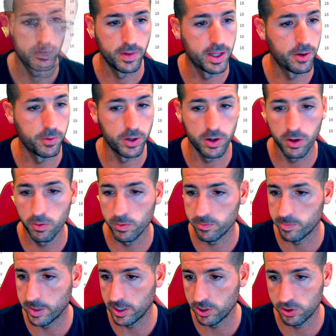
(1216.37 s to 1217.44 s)
There we go. We've
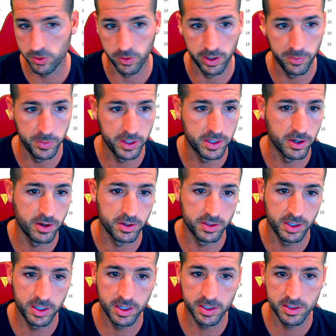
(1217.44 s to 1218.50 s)
managed to limit our
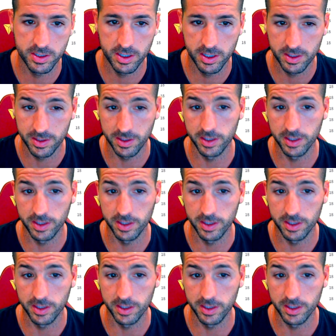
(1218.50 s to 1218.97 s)
data set.